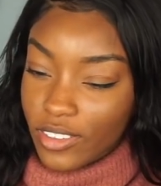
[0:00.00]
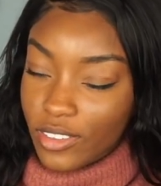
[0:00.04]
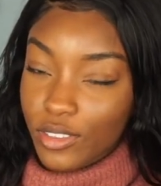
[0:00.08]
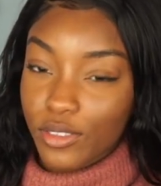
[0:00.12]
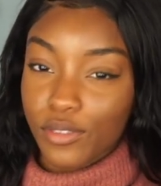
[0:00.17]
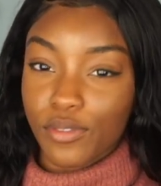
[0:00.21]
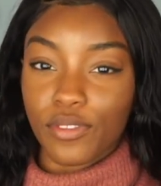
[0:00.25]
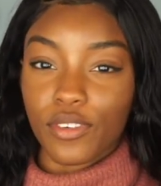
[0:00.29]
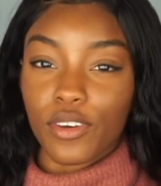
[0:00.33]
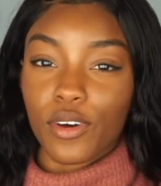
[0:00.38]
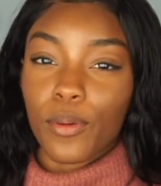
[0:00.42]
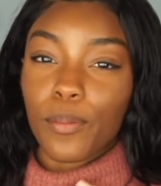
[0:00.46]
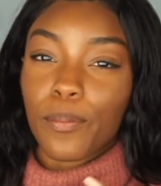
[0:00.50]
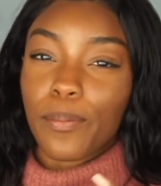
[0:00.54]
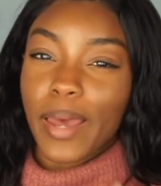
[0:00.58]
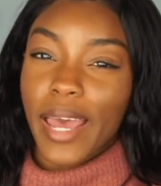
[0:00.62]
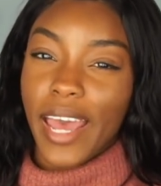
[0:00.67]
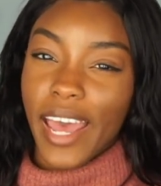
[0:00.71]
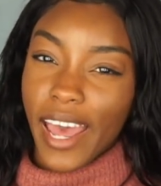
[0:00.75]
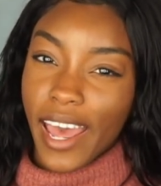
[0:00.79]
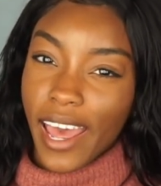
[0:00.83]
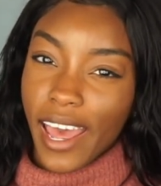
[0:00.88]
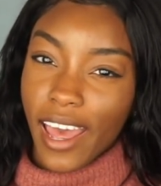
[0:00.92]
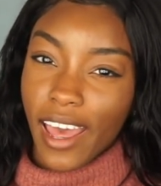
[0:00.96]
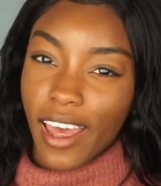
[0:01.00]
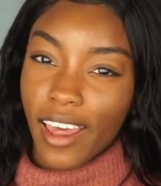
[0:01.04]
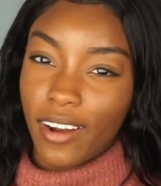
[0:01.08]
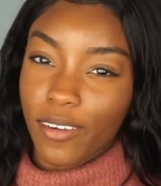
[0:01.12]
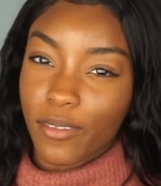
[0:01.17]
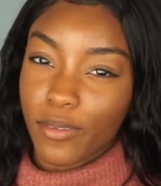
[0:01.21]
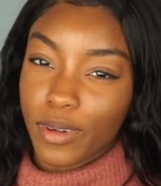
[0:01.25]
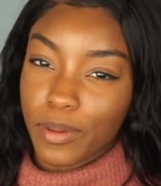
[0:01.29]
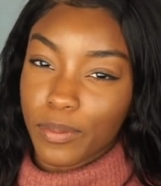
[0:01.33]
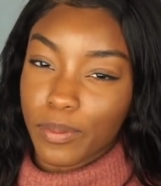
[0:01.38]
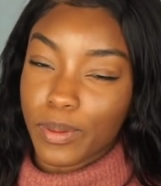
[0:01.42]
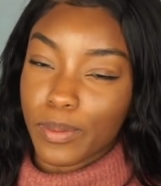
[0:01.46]
you feel bad
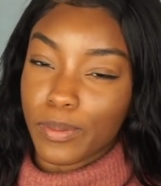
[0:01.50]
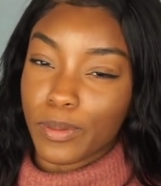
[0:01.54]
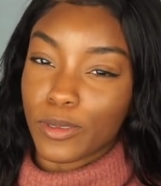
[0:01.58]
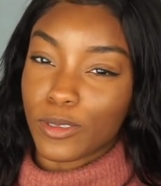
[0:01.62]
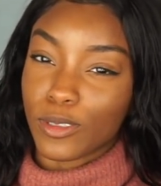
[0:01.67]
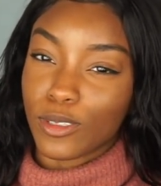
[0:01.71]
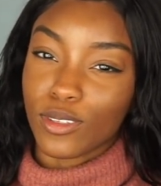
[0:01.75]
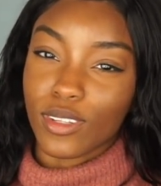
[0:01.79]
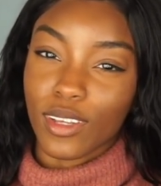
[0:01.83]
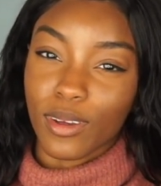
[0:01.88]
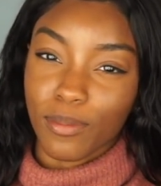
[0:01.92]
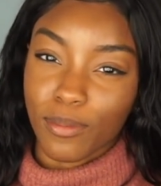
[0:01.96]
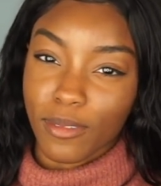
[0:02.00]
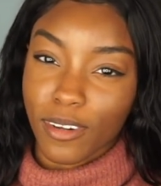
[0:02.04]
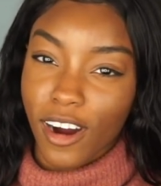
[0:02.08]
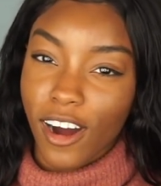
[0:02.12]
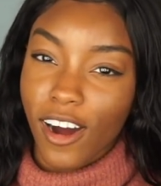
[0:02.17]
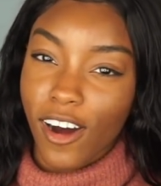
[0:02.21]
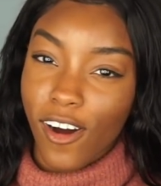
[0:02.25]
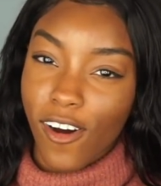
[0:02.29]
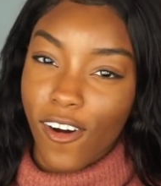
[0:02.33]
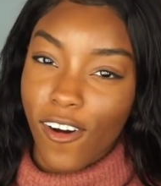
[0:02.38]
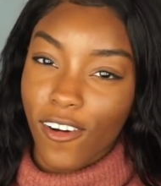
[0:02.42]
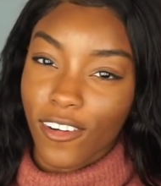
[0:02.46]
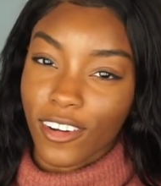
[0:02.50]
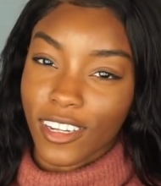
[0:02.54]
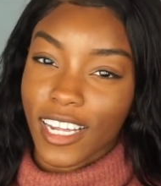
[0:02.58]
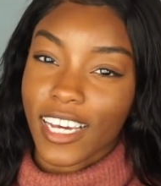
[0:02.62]
when people do them wrong.